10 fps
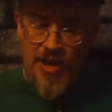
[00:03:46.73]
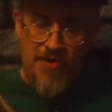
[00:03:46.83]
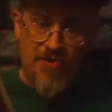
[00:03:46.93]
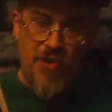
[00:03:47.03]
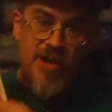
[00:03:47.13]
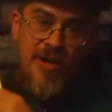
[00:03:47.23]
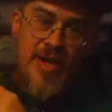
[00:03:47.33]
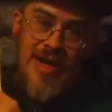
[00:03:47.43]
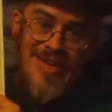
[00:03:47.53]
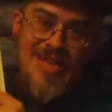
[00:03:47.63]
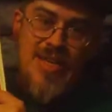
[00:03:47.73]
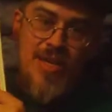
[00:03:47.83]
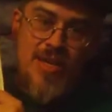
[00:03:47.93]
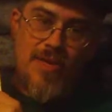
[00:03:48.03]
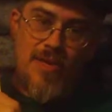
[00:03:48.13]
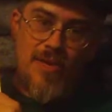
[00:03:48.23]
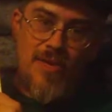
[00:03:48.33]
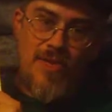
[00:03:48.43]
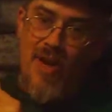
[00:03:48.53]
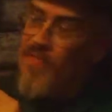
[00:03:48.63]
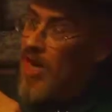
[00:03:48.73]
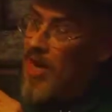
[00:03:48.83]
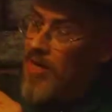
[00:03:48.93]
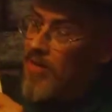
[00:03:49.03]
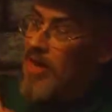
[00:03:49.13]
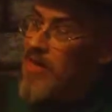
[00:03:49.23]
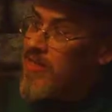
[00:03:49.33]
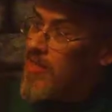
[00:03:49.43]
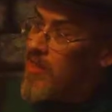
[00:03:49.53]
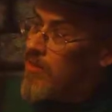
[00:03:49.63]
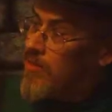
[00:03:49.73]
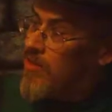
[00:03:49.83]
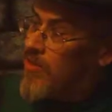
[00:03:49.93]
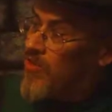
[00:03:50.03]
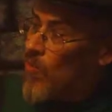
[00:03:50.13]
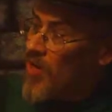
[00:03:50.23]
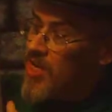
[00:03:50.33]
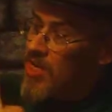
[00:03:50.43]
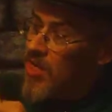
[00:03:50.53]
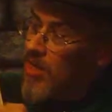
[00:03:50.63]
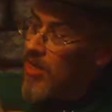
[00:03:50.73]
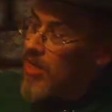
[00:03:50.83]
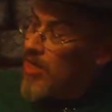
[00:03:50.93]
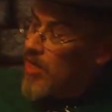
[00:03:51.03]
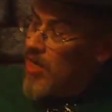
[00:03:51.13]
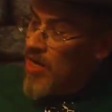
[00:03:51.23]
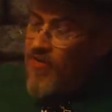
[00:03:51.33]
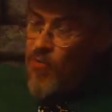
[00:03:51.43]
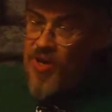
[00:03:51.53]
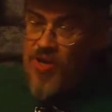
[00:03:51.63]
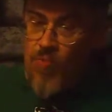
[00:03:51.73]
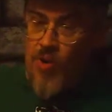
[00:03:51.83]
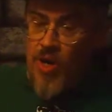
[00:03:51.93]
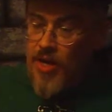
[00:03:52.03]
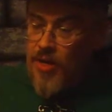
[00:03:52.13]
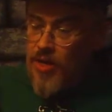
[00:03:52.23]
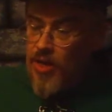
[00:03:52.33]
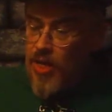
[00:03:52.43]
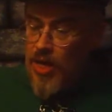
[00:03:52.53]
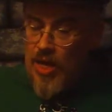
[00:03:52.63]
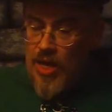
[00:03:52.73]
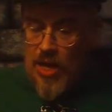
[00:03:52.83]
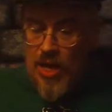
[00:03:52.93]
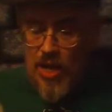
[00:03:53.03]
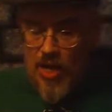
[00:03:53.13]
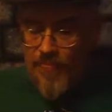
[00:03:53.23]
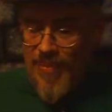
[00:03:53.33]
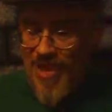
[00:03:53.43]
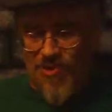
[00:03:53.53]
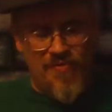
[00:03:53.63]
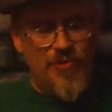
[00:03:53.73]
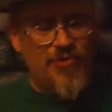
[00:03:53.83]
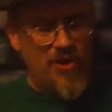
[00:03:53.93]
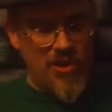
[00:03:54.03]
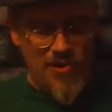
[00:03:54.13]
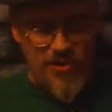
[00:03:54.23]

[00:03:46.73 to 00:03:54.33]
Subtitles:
I started at 19. So I've got 19, 20, and 21. I don't know if there's a glare on